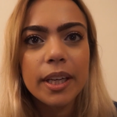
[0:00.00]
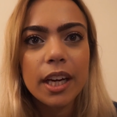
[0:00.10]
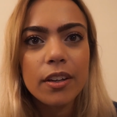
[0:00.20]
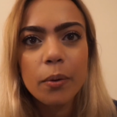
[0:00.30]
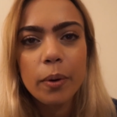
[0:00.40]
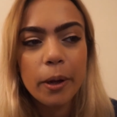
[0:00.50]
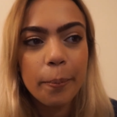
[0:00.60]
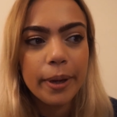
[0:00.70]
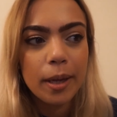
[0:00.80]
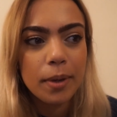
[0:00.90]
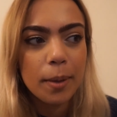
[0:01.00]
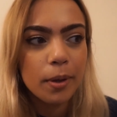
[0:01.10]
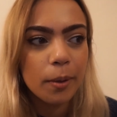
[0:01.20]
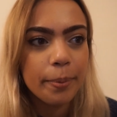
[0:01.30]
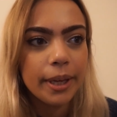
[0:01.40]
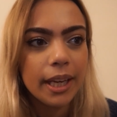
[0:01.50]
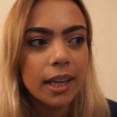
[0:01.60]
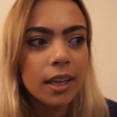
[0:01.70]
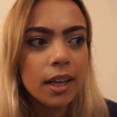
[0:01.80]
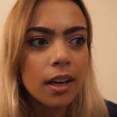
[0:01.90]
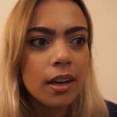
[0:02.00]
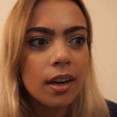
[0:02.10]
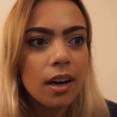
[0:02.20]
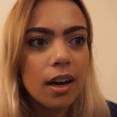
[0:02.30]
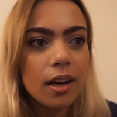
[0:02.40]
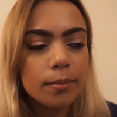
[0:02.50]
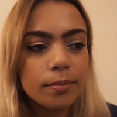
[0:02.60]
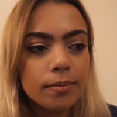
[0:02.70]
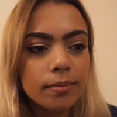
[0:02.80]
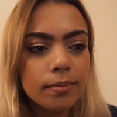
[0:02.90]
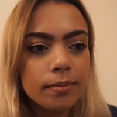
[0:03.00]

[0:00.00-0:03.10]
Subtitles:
week. I don't know what it'll be. Maybe it'll be, well,